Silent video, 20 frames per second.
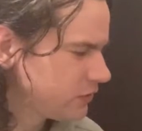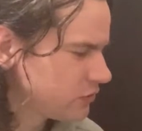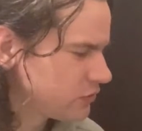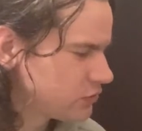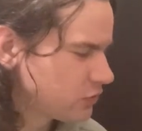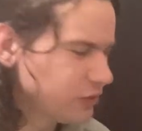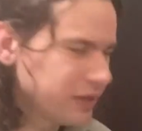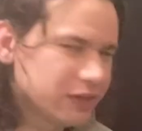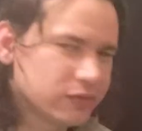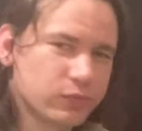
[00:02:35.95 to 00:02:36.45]

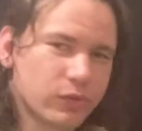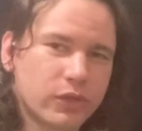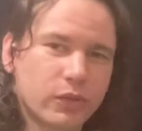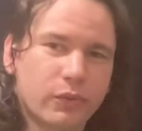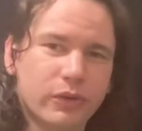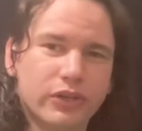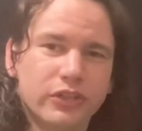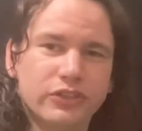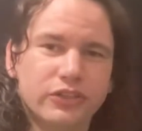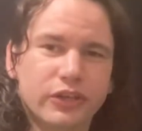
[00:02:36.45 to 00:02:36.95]
So that's what I
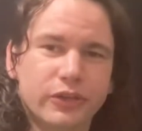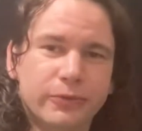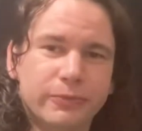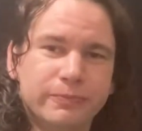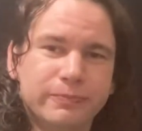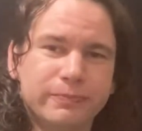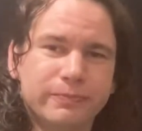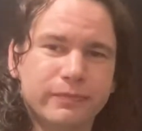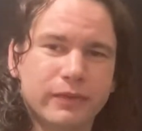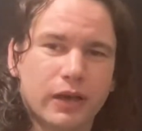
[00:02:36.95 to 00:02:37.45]
want to do.
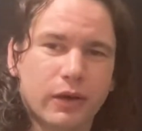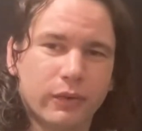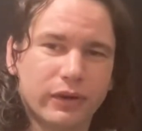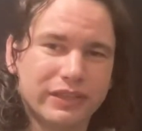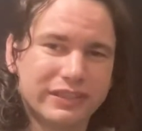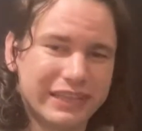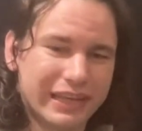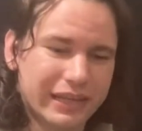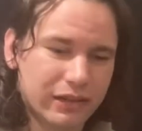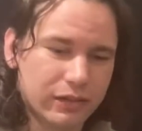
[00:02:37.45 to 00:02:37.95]
I want
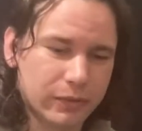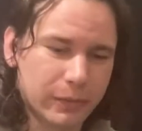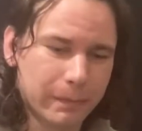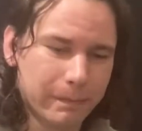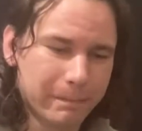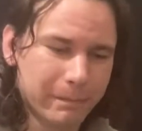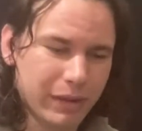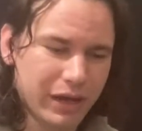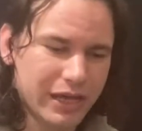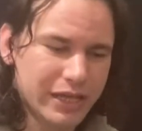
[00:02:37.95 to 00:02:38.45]
to tell
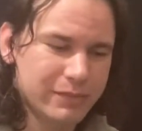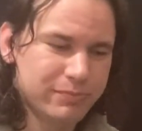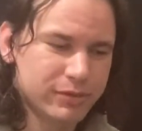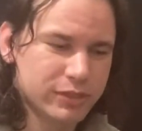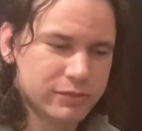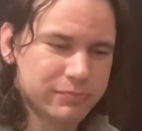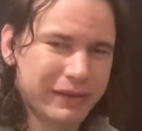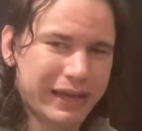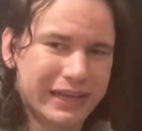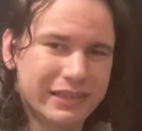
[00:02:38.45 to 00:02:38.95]
my
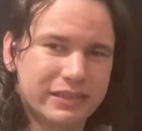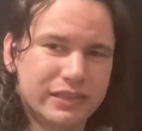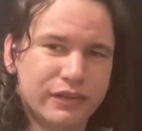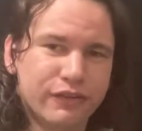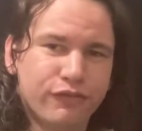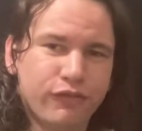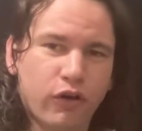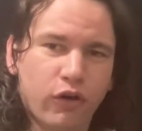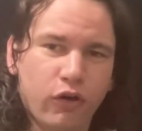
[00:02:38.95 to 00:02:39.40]
perspective